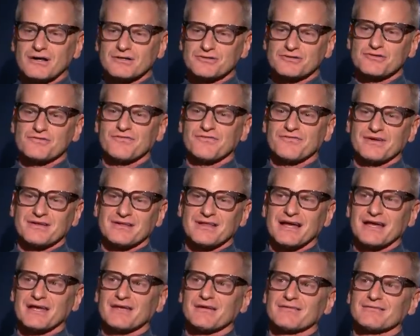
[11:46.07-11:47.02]
Do you feel
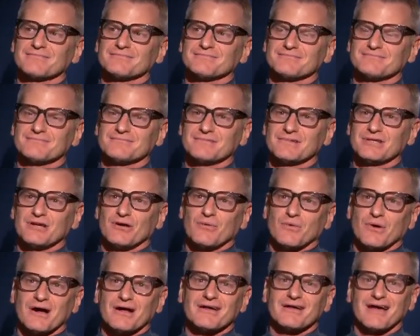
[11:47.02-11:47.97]
like, you know
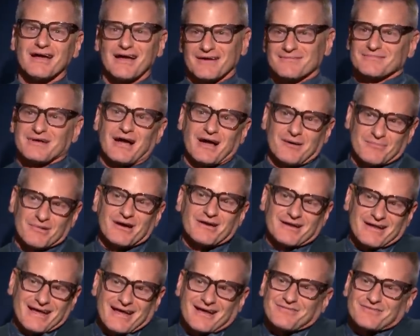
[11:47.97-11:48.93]
what, I'm
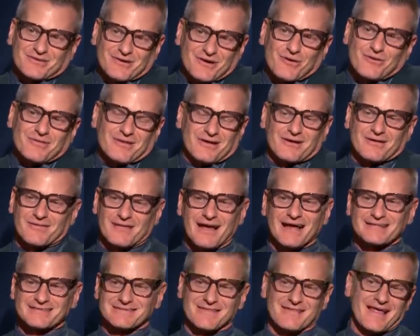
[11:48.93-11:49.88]
gonna have to go there.
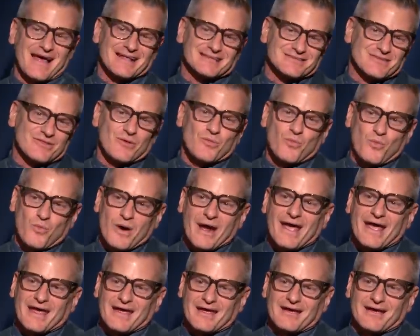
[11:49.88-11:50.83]
That that's the
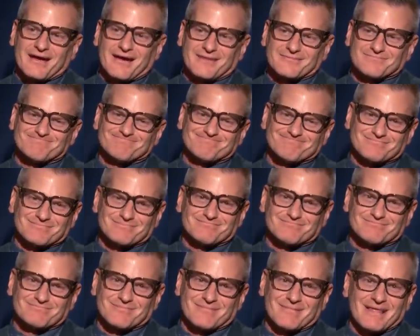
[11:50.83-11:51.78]
way.
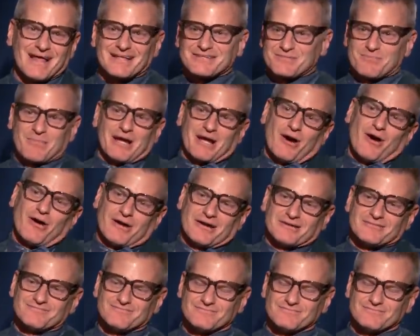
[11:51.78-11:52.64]
That's my art.